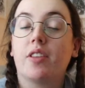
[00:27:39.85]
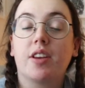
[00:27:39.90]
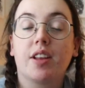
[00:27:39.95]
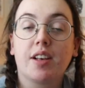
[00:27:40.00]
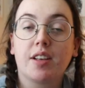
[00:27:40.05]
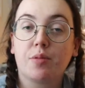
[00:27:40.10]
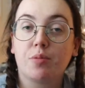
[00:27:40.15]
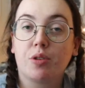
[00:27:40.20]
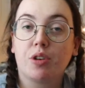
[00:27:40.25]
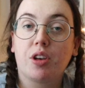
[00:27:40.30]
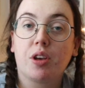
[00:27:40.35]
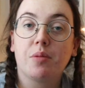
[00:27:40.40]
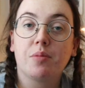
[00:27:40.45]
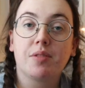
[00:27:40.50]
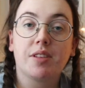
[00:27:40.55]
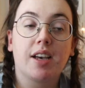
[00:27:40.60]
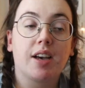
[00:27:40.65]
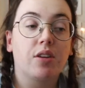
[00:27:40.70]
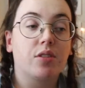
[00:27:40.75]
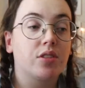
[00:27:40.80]
The next book
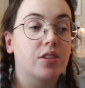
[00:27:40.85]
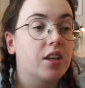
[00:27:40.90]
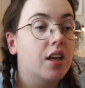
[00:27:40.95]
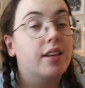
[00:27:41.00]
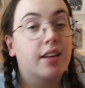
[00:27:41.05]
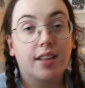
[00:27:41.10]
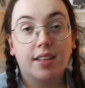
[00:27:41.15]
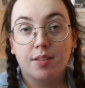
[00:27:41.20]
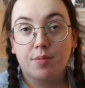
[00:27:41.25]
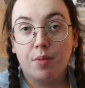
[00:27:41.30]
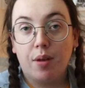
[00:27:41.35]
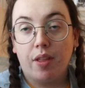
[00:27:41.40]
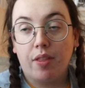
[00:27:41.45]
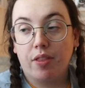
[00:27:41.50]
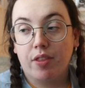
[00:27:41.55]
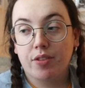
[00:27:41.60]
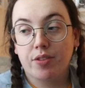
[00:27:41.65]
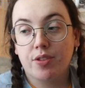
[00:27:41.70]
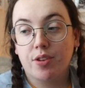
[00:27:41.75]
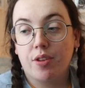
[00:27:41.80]
comes out next
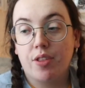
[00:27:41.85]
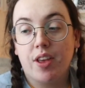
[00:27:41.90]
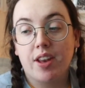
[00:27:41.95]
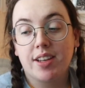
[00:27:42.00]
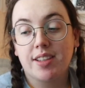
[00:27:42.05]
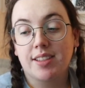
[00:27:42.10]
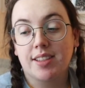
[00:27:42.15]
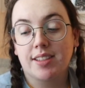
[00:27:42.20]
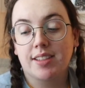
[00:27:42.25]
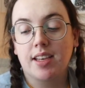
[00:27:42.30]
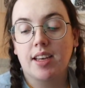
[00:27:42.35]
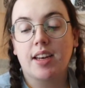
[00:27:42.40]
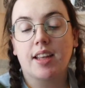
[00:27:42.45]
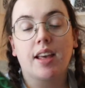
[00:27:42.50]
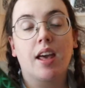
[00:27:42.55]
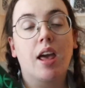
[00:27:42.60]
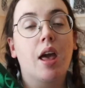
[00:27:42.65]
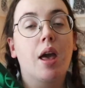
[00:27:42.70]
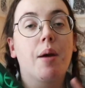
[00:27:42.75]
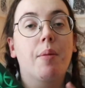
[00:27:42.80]
month, so that is exciting.